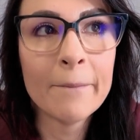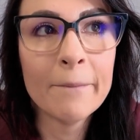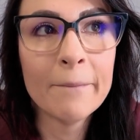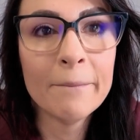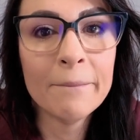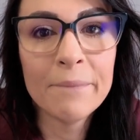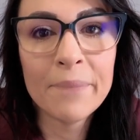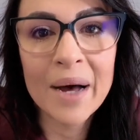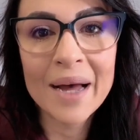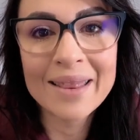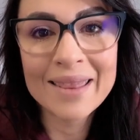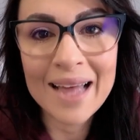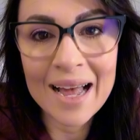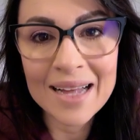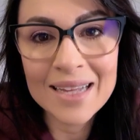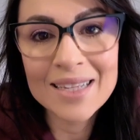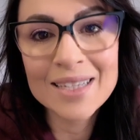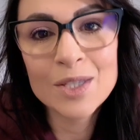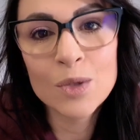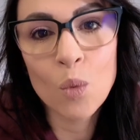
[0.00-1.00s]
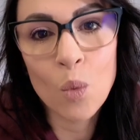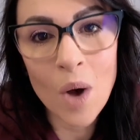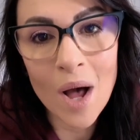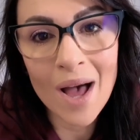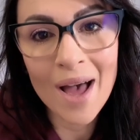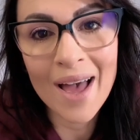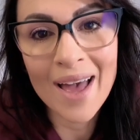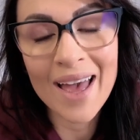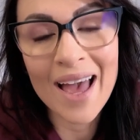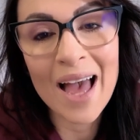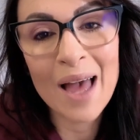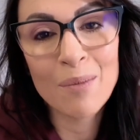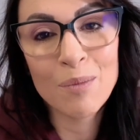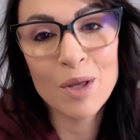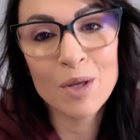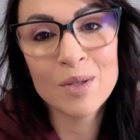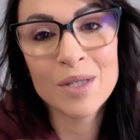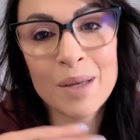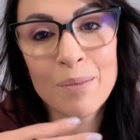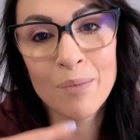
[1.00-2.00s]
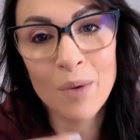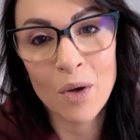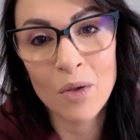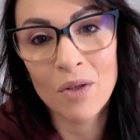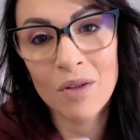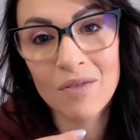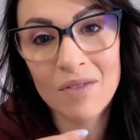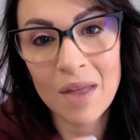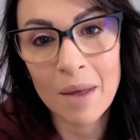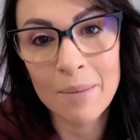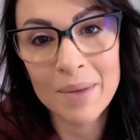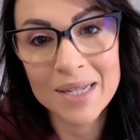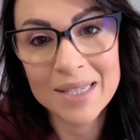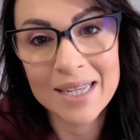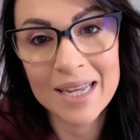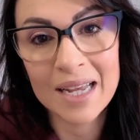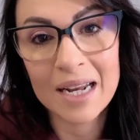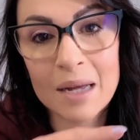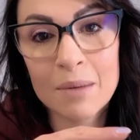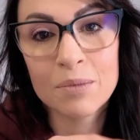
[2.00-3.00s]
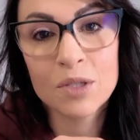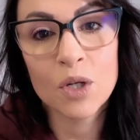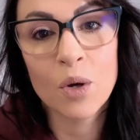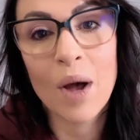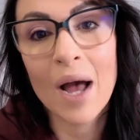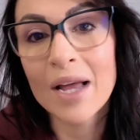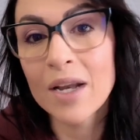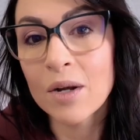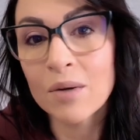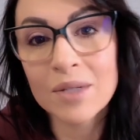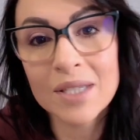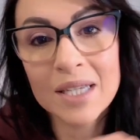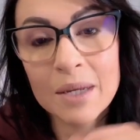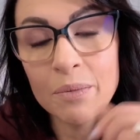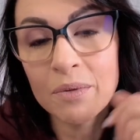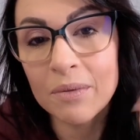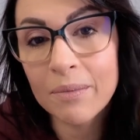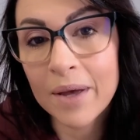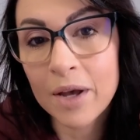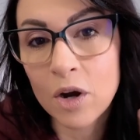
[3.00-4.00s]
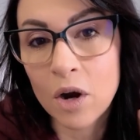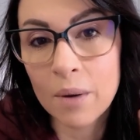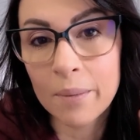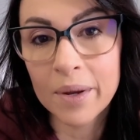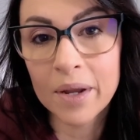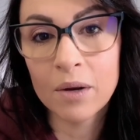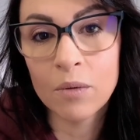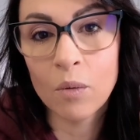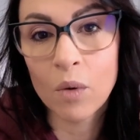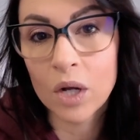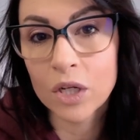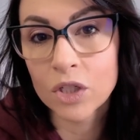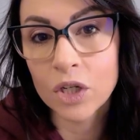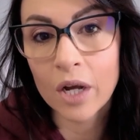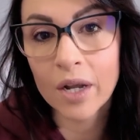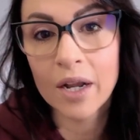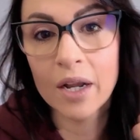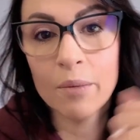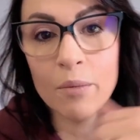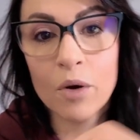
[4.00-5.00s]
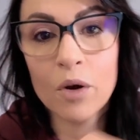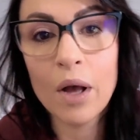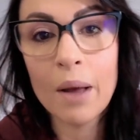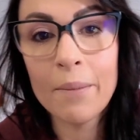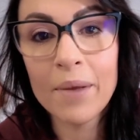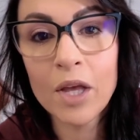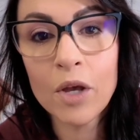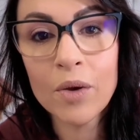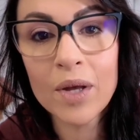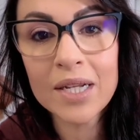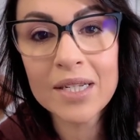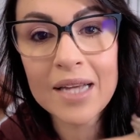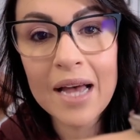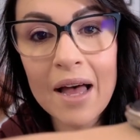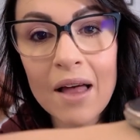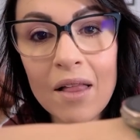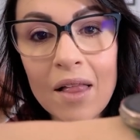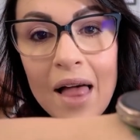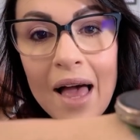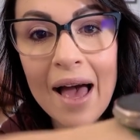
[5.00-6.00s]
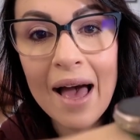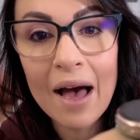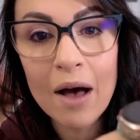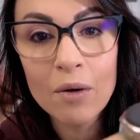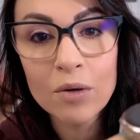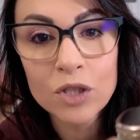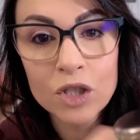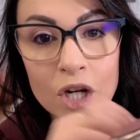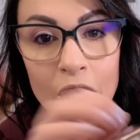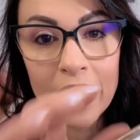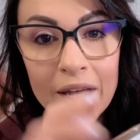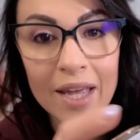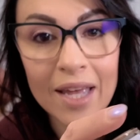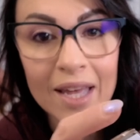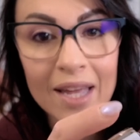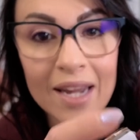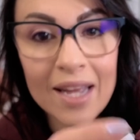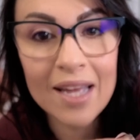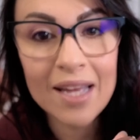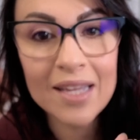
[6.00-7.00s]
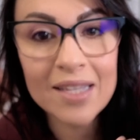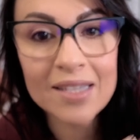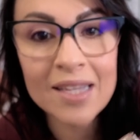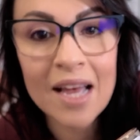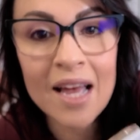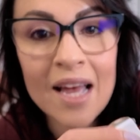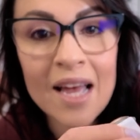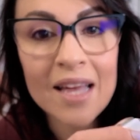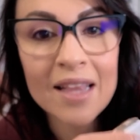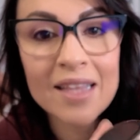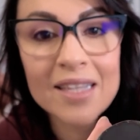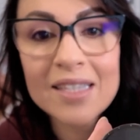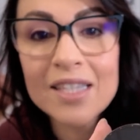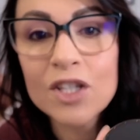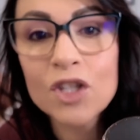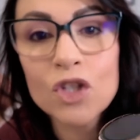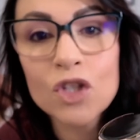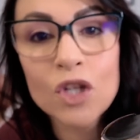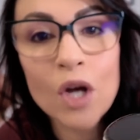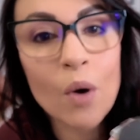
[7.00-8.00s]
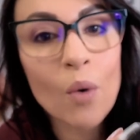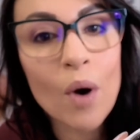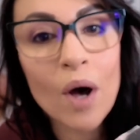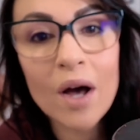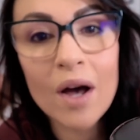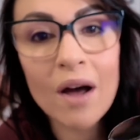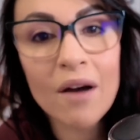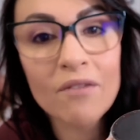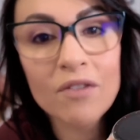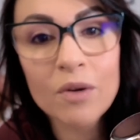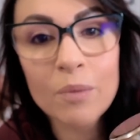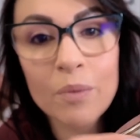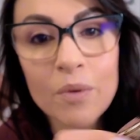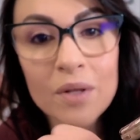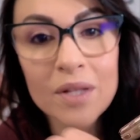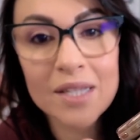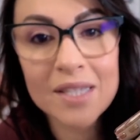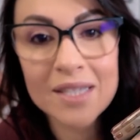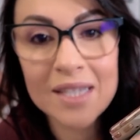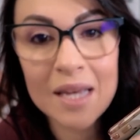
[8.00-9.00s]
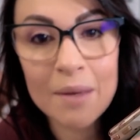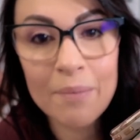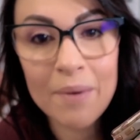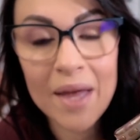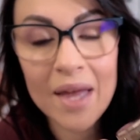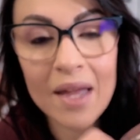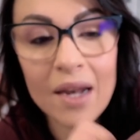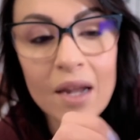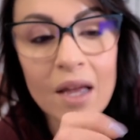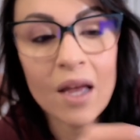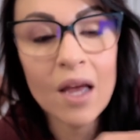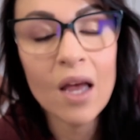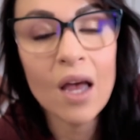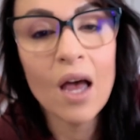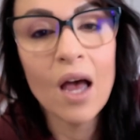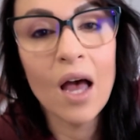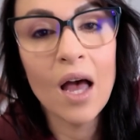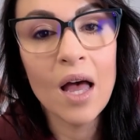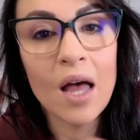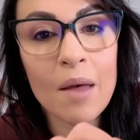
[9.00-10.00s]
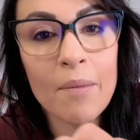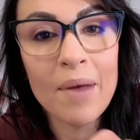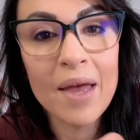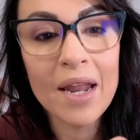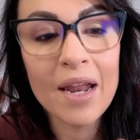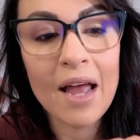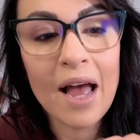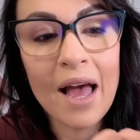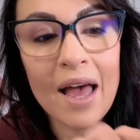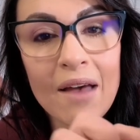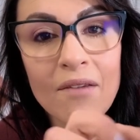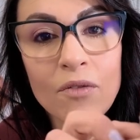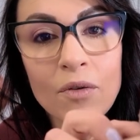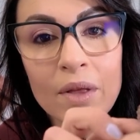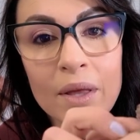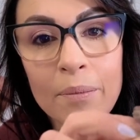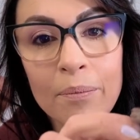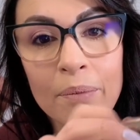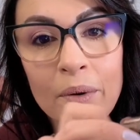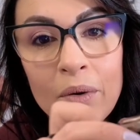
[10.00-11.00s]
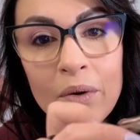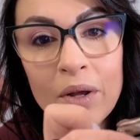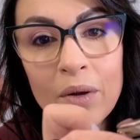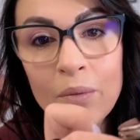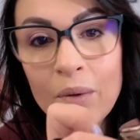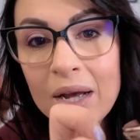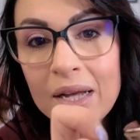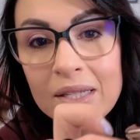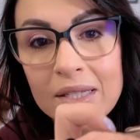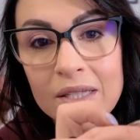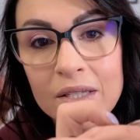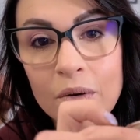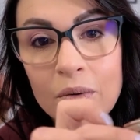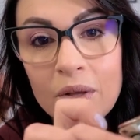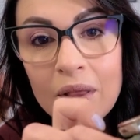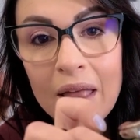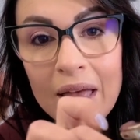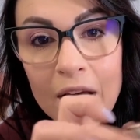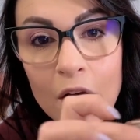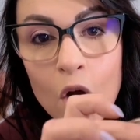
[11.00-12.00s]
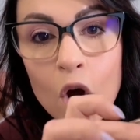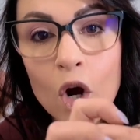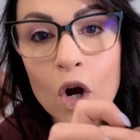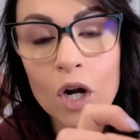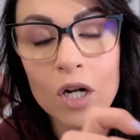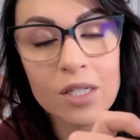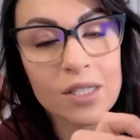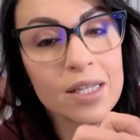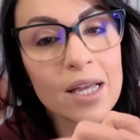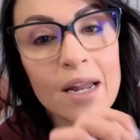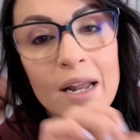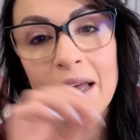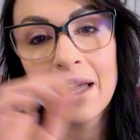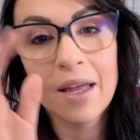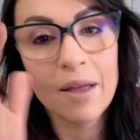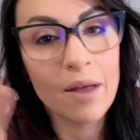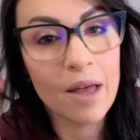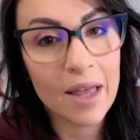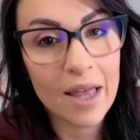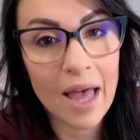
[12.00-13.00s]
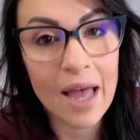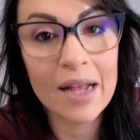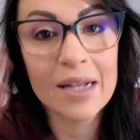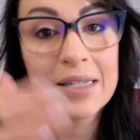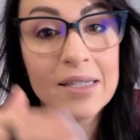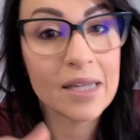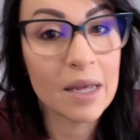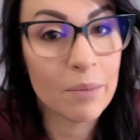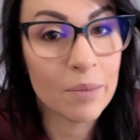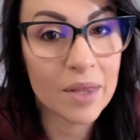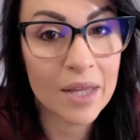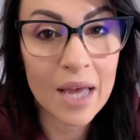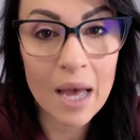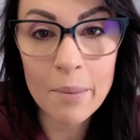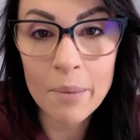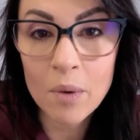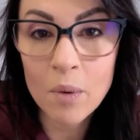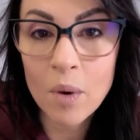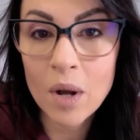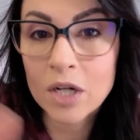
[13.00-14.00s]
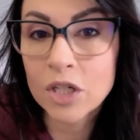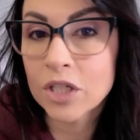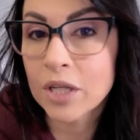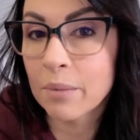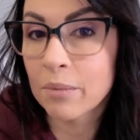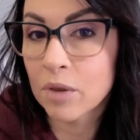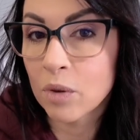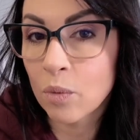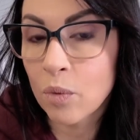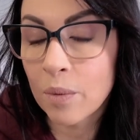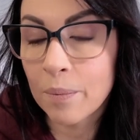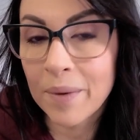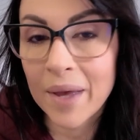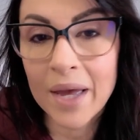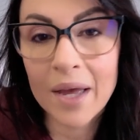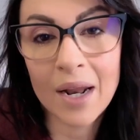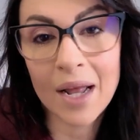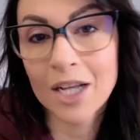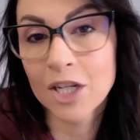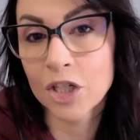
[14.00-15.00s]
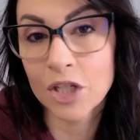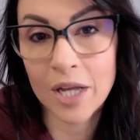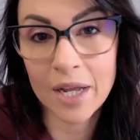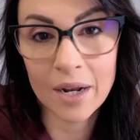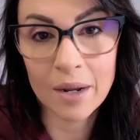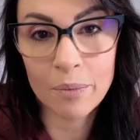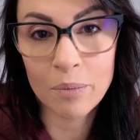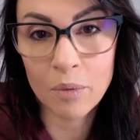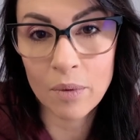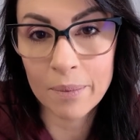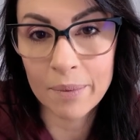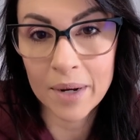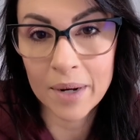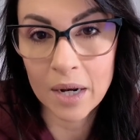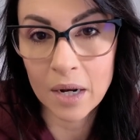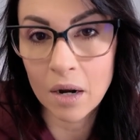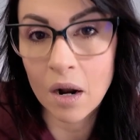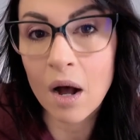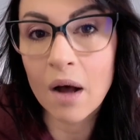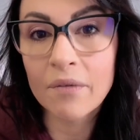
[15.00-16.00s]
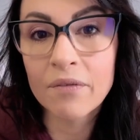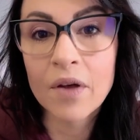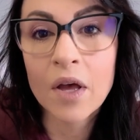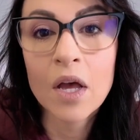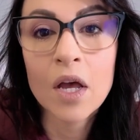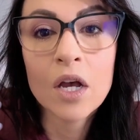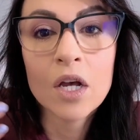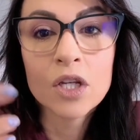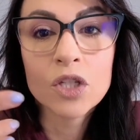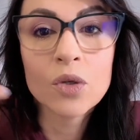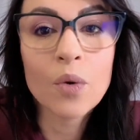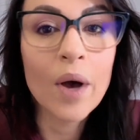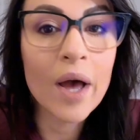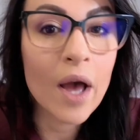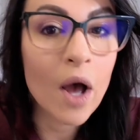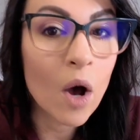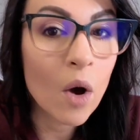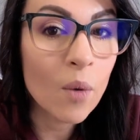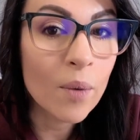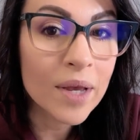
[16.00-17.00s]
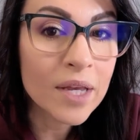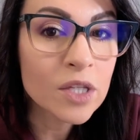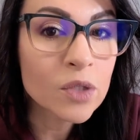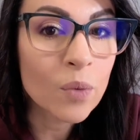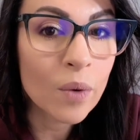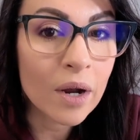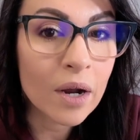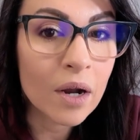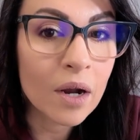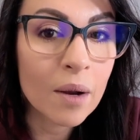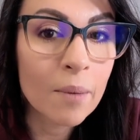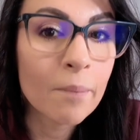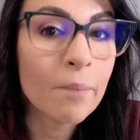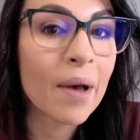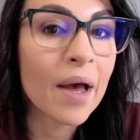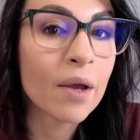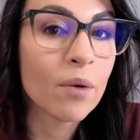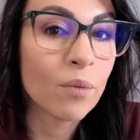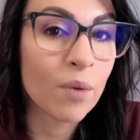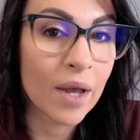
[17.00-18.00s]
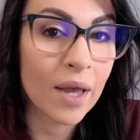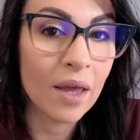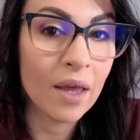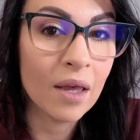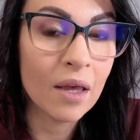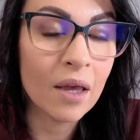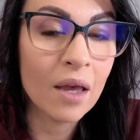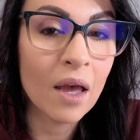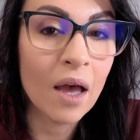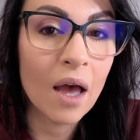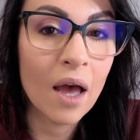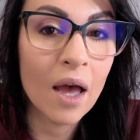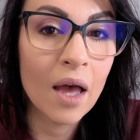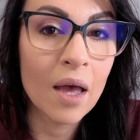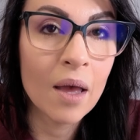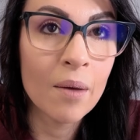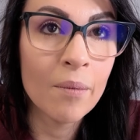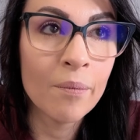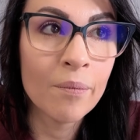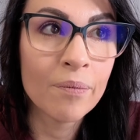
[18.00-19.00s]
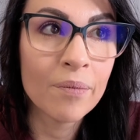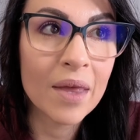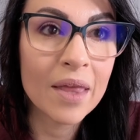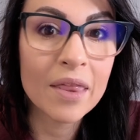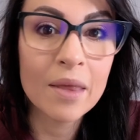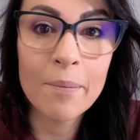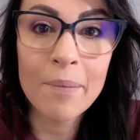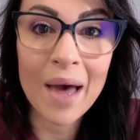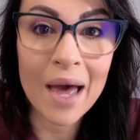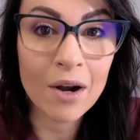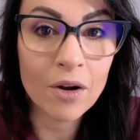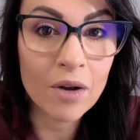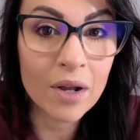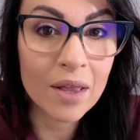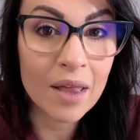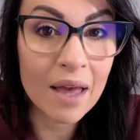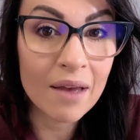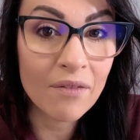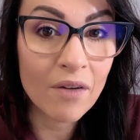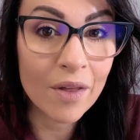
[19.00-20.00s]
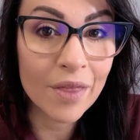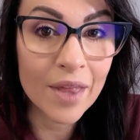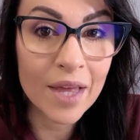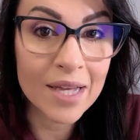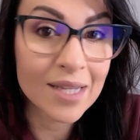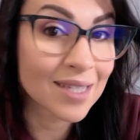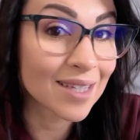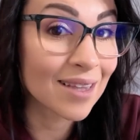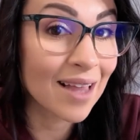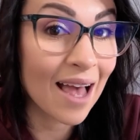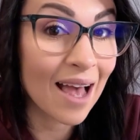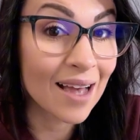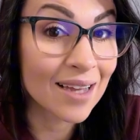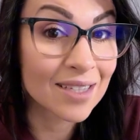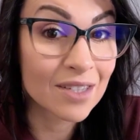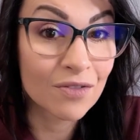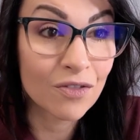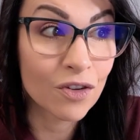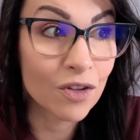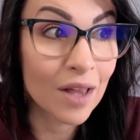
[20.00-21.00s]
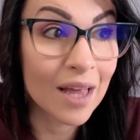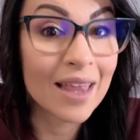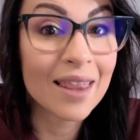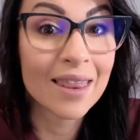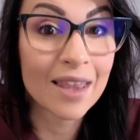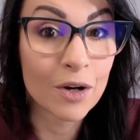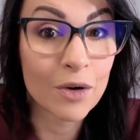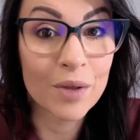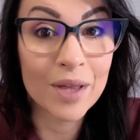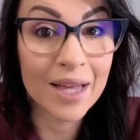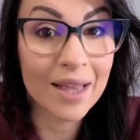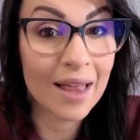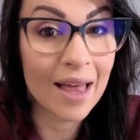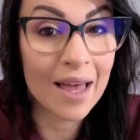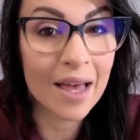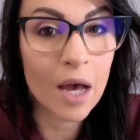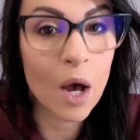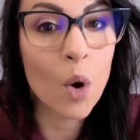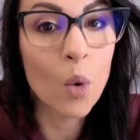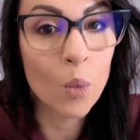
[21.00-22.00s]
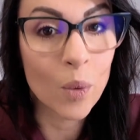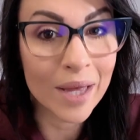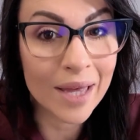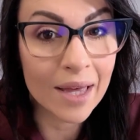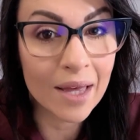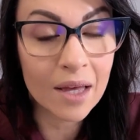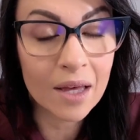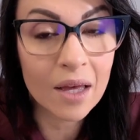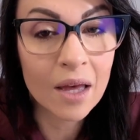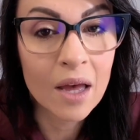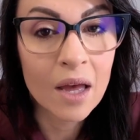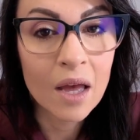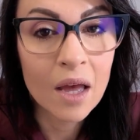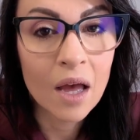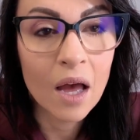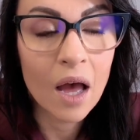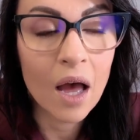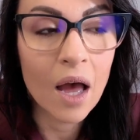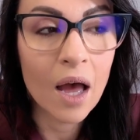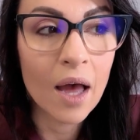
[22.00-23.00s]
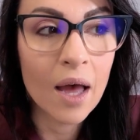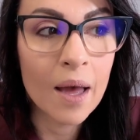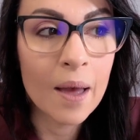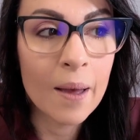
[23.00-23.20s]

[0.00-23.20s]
But that is why I'm using both of them in tandem. So I don't sleep with my Garmin watch on anymore. I mean, you can tell how chunky it is. This is so uncomfortable to sleep in. And I have really bony wrists, so it like hurts. And again, same with the Apple Watch, same with the Whoop Band, I just end up ripping it off. So I always wear my ring. The battery life on this lasts for like literally like a week. So